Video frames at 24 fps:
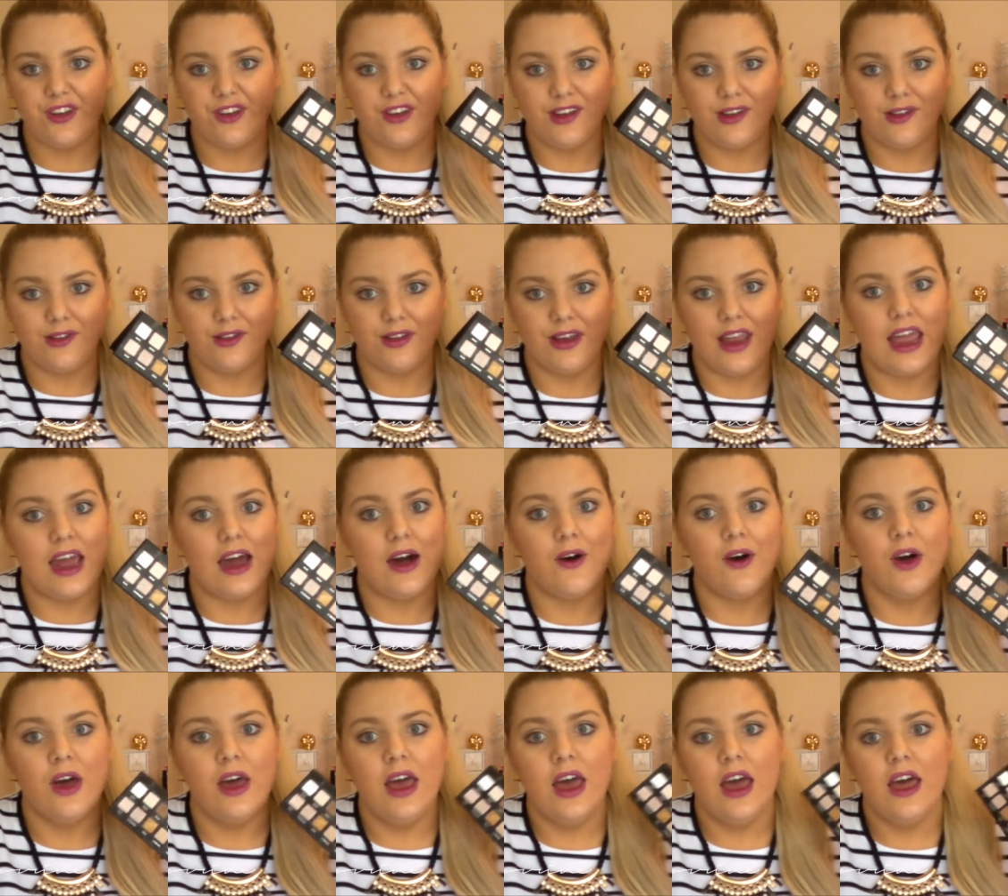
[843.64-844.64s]
until
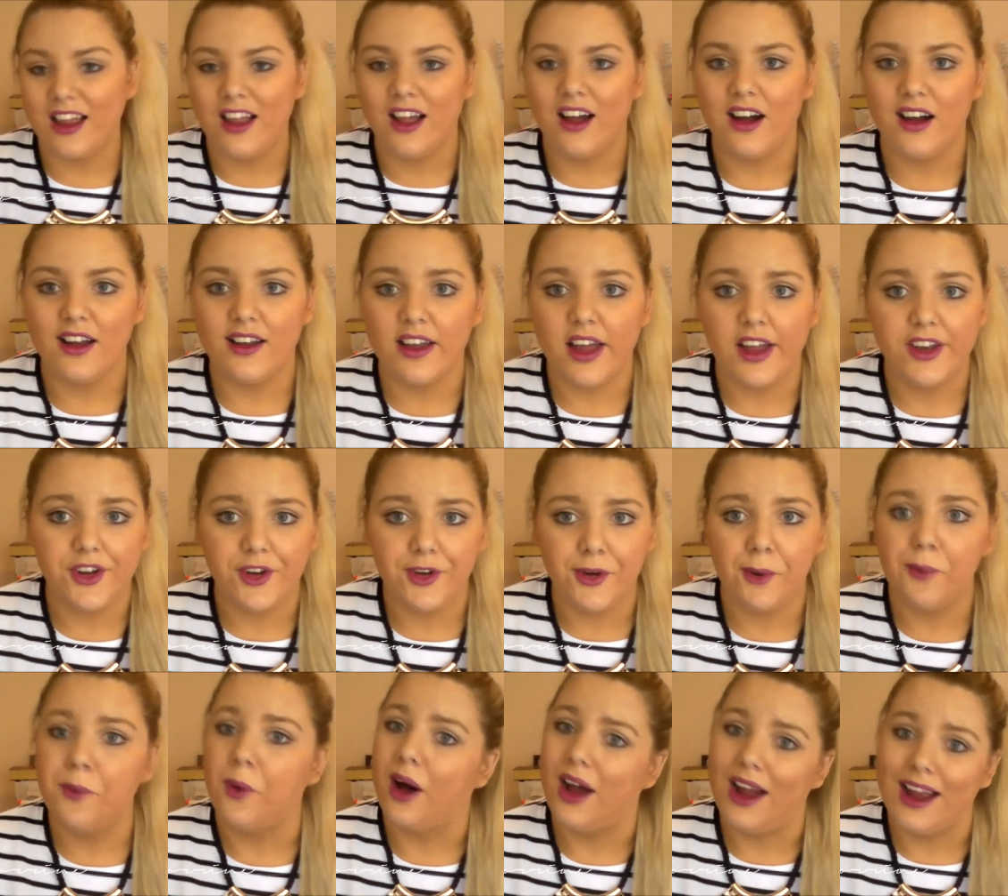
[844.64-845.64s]
now. I don't
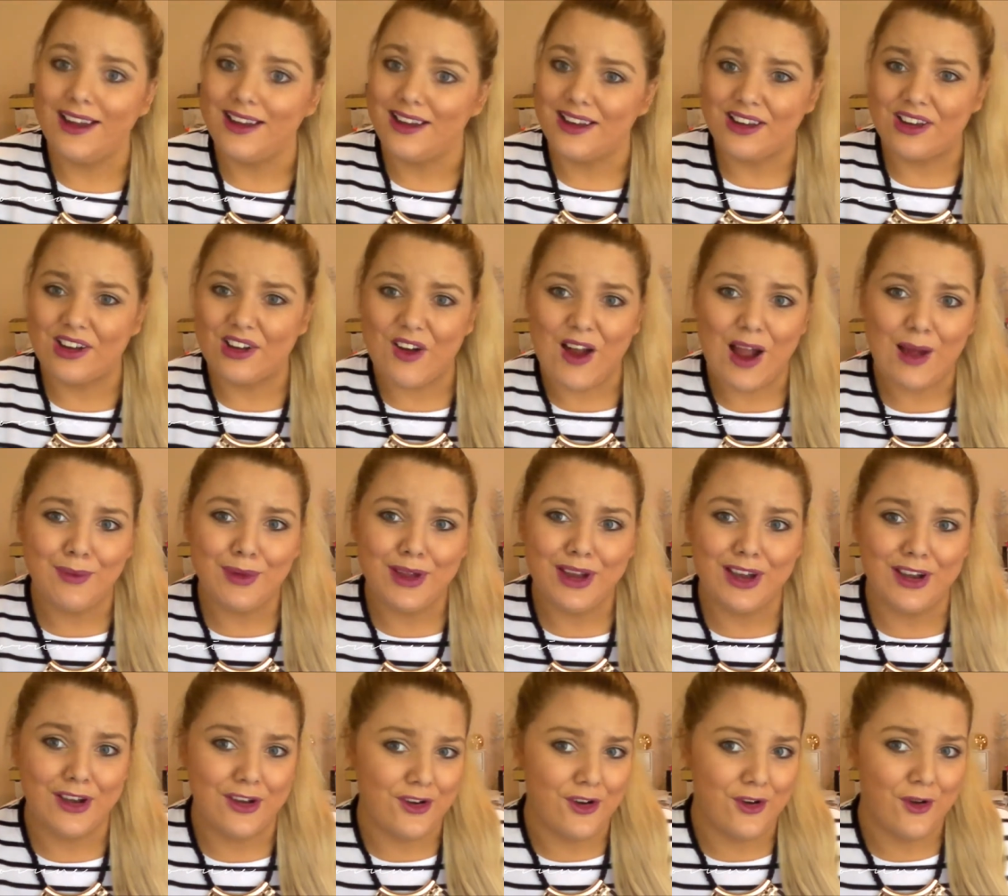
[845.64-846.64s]
know why I didn't grab
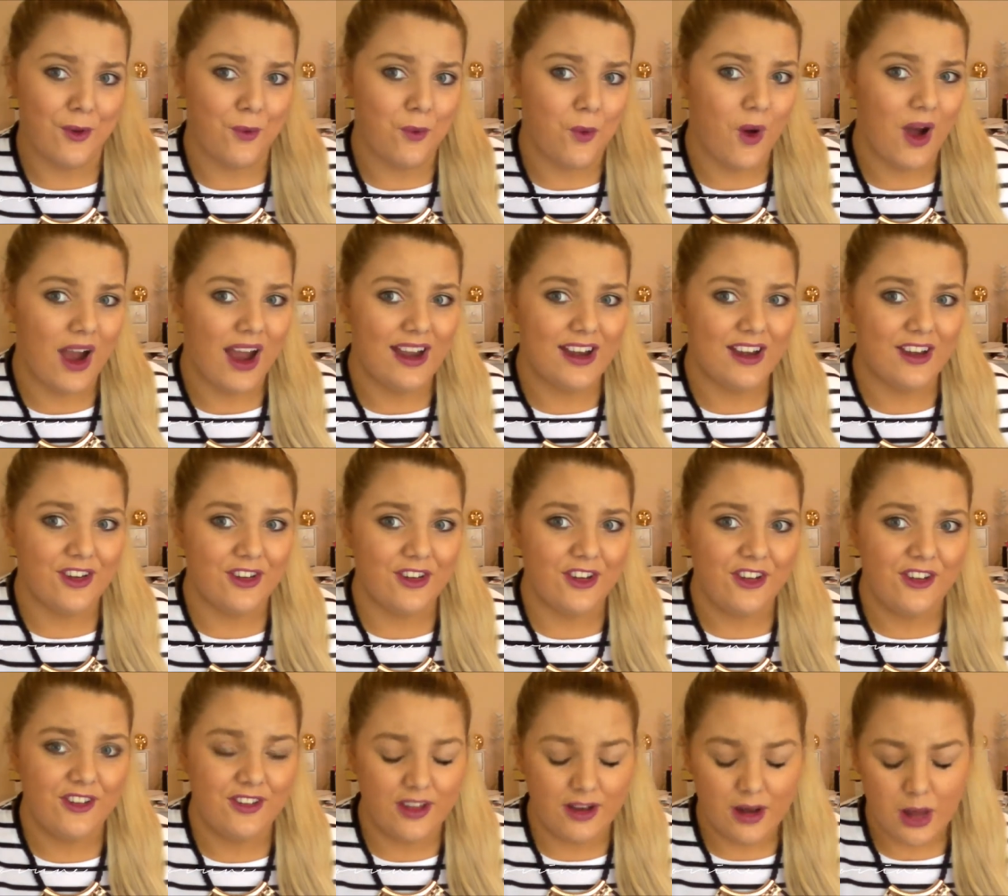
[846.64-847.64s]
it, and I don't know why I didn't
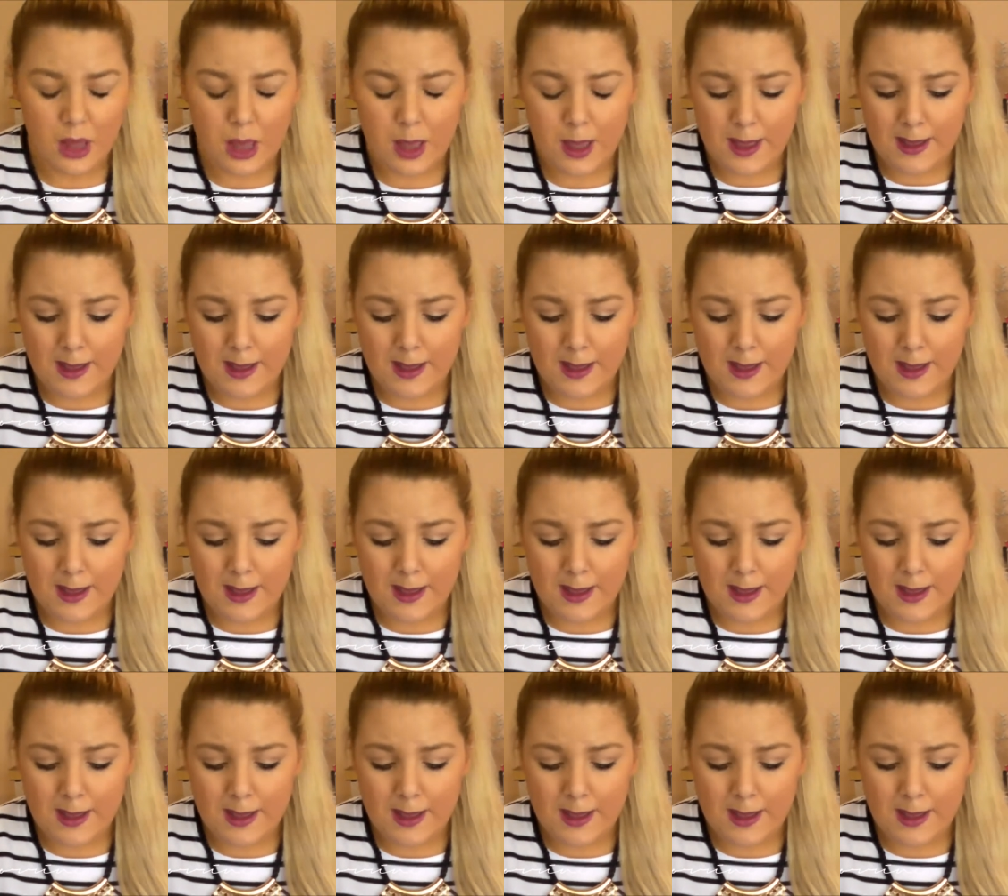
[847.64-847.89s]
use it,